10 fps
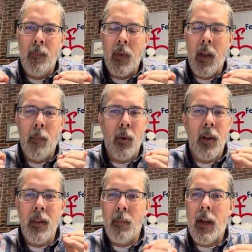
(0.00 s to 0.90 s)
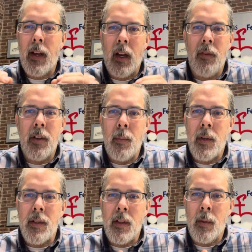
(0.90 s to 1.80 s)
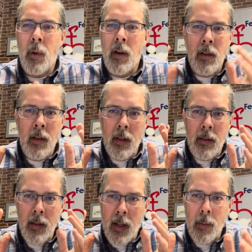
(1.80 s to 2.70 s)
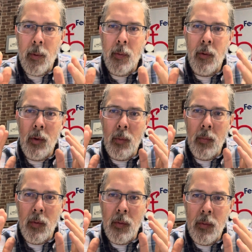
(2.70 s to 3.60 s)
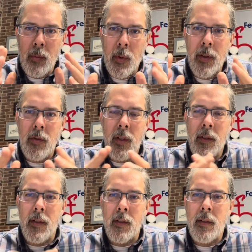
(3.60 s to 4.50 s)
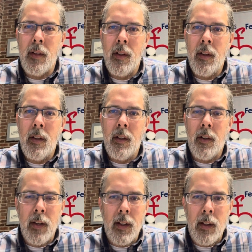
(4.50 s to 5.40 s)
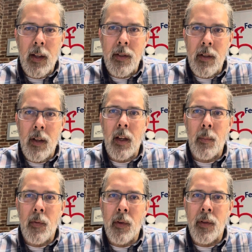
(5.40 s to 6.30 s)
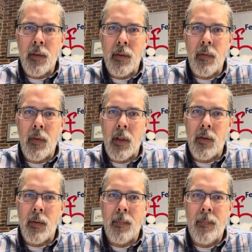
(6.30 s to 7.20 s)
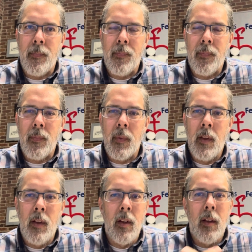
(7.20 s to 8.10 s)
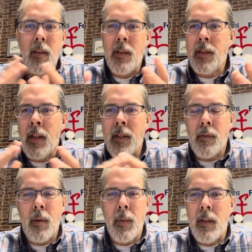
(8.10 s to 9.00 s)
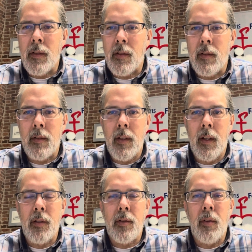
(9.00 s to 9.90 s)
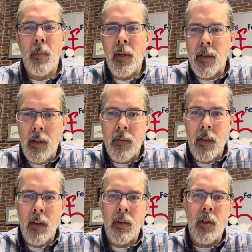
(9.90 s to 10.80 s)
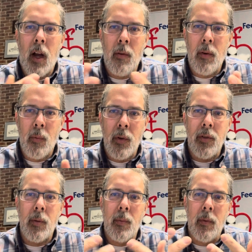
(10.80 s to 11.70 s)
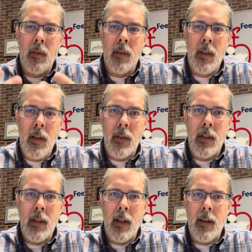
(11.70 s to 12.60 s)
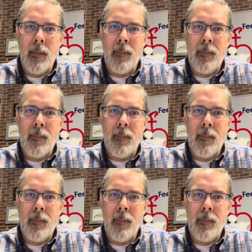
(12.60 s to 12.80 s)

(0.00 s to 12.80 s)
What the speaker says: and brought them back every time they celebrated to that upper room with Jesus on that last night before his crucifixion, just as it remains extremely significant to our worship even today.